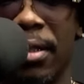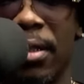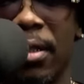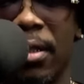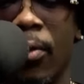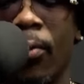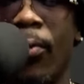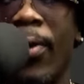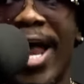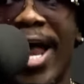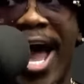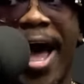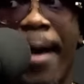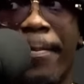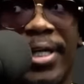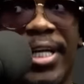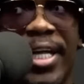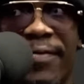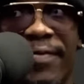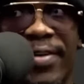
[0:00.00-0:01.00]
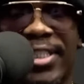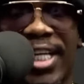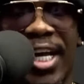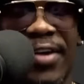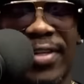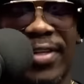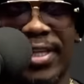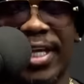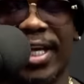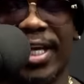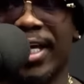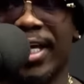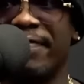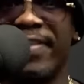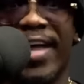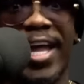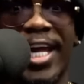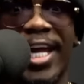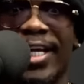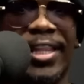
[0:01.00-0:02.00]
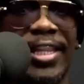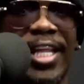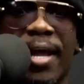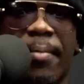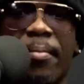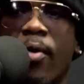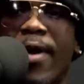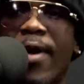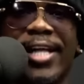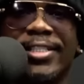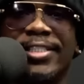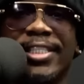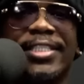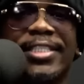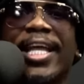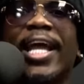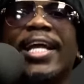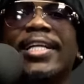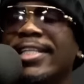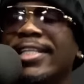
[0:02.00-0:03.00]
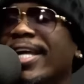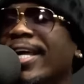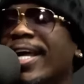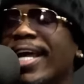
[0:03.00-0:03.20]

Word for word: what I believe is everything. If there's anything more, I just can't take it.